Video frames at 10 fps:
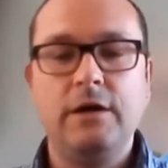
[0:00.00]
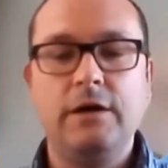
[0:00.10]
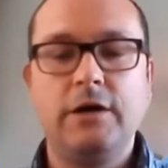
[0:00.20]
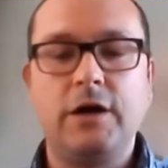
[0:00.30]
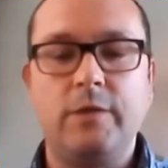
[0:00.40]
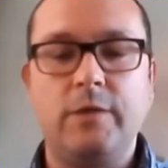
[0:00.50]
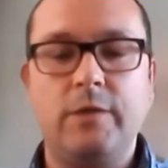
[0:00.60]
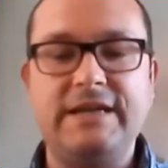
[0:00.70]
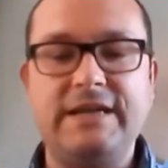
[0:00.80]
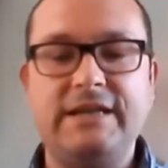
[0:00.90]
Coming as
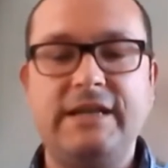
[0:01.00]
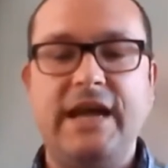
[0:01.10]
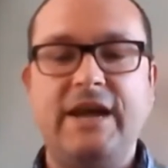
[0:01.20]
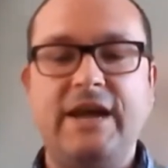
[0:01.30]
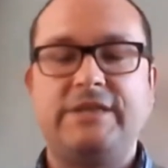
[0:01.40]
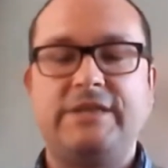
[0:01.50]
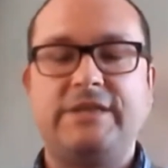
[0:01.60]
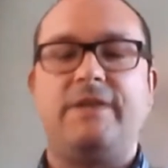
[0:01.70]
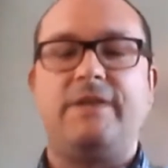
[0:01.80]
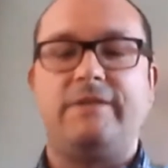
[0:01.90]
it did in the year of the
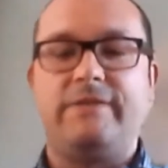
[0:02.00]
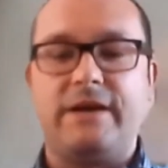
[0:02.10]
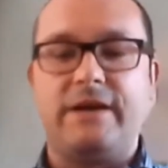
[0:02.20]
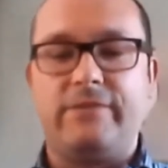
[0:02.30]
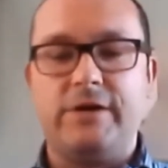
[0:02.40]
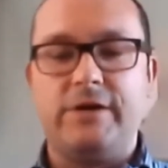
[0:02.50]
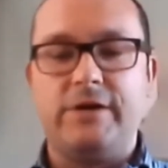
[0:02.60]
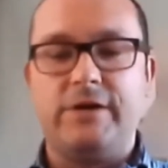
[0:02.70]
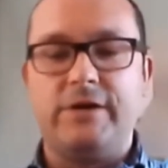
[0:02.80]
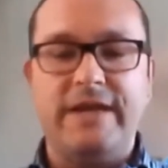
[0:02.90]
75th
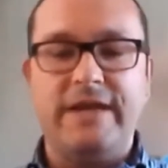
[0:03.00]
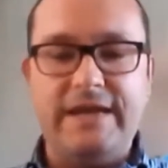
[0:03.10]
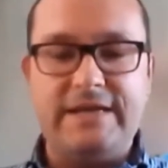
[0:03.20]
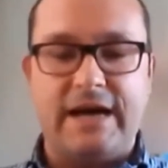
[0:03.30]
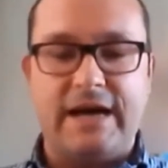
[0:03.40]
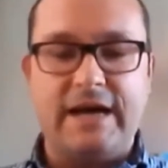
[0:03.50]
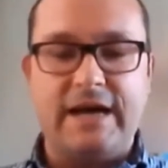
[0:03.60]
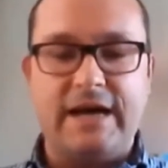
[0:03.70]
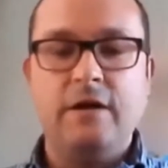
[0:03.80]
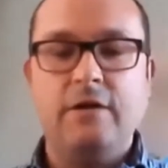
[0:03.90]
anniversary of VE Day,
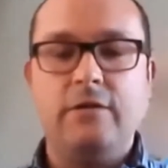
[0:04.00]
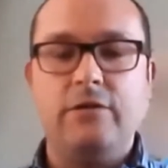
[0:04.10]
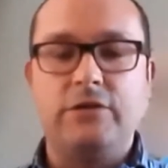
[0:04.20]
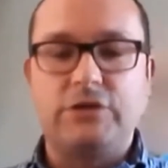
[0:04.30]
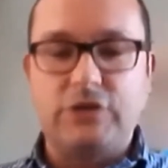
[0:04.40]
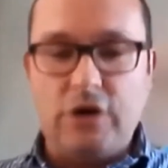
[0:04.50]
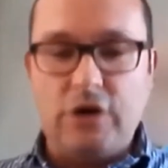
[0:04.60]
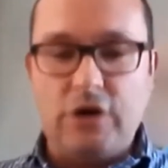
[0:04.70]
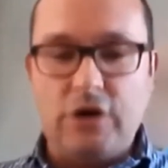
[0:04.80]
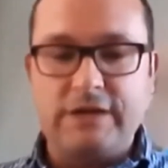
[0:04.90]
the start
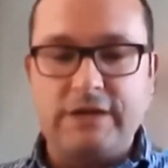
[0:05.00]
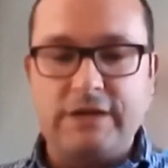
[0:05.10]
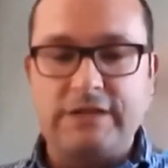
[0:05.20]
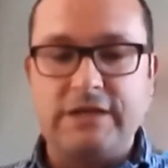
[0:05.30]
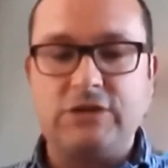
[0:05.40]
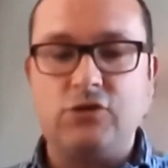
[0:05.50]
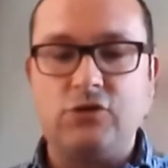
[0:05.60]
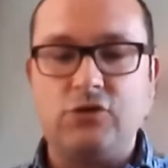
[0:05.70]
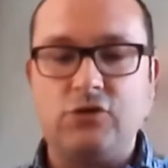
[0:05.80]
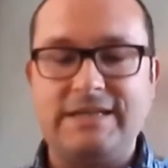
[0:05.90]
of this crisis saw
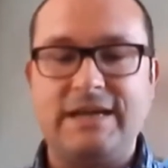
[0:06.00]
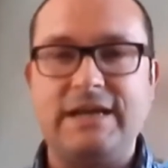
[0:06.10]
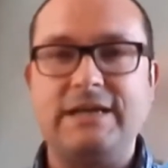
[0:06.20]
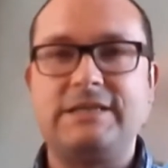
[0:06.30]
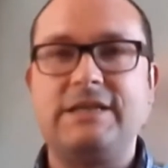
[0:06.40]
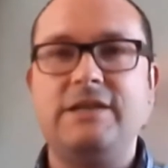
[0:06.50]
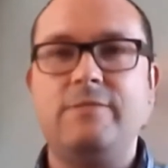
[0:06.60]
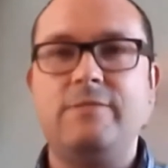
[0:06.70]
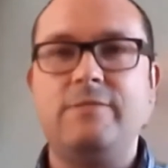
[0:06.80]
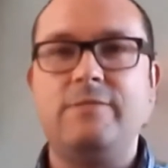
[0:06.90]
many cynics in the
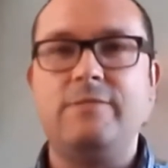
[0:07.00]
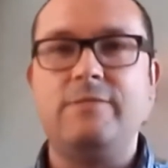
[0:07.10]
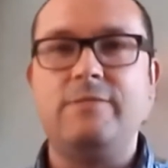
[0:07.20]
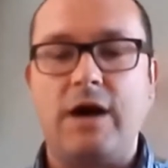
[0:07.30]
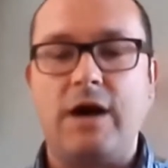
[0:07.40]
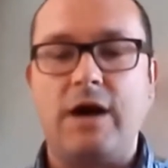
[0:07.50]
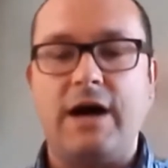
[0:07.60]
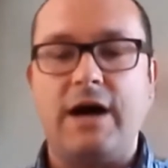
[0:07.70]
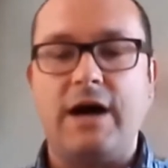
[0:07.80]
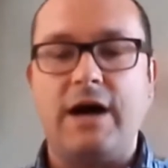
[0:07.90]
media and
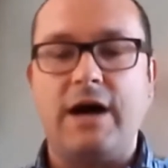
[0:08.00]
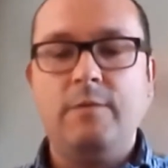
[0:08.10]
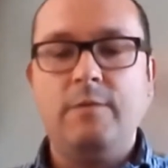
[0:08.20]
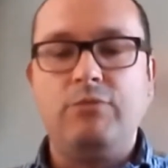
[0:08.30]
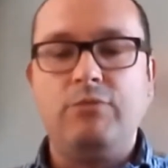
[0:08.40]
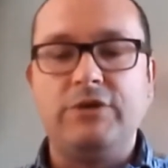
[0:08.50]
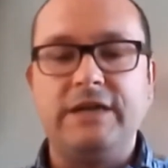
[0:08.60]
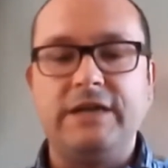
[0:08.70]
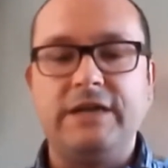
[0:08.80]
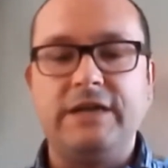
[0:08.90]
elsewhere predict that
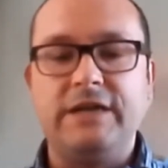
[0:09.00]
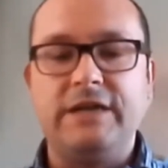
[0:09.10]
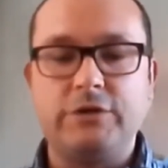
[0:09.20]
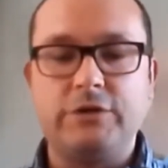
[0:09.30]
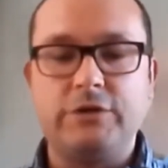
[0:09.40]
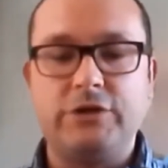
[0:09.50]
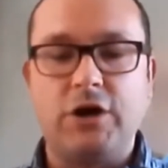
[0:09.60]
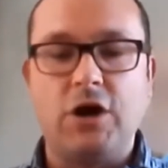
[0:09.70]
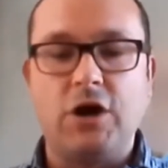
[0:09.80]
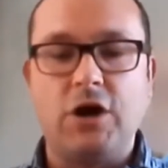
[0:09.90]
the public response
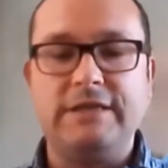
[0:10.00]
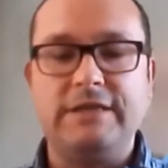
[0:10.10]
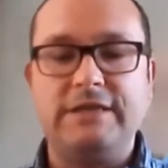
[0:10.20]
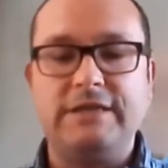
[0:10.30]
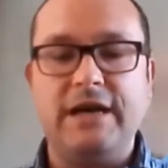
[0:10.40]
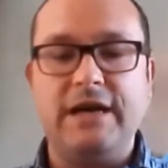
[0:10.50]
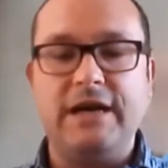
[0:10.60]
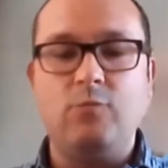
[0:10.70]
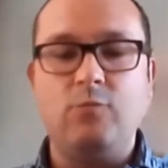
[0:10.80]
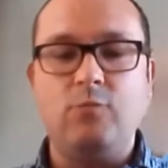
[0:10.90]
to
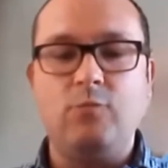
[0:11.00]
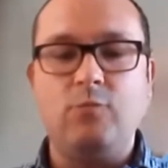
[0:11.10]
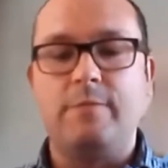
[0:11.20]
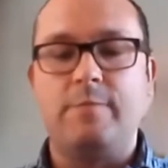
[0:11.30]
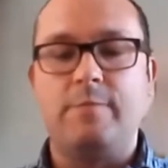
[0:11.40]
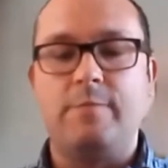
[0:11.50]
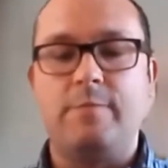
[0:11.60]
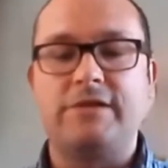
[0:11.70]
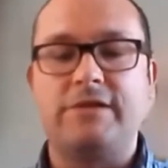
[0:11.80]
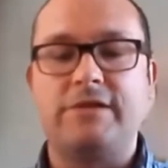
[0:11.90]
COVID-19 would not bear
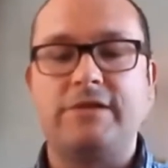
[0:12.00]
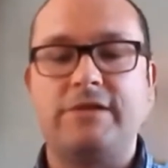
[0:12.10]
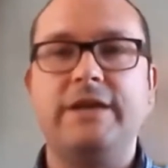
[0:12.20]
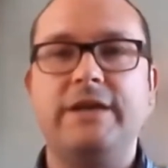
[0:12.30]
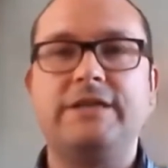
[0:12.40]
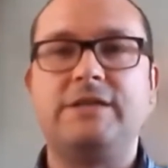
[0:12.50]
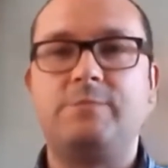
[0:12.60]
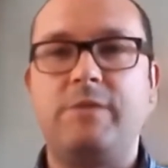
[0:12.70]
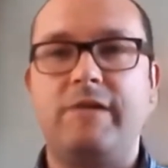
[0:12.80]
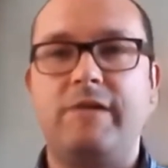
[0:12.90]
comparison with the Blitz
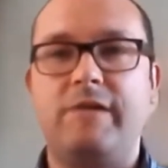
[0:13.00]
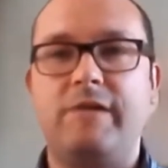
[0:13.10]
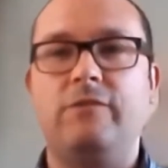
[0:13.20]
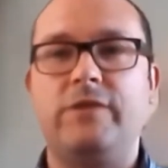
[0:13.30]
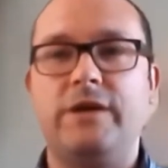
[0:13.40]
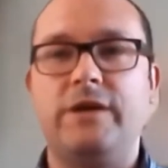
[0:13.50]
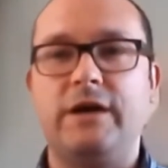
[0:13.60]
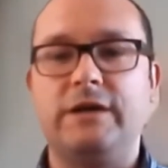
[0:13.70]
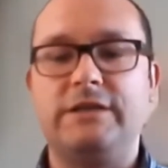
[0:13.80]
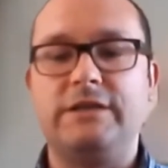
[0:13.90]
spirit of the
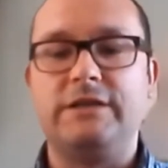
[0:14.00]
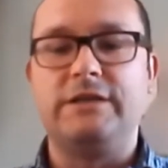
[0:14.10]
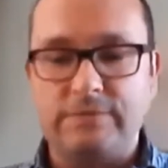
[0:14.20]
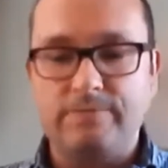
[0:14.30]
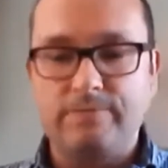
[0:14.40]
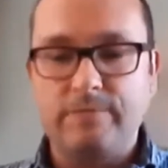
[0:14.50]
1940s.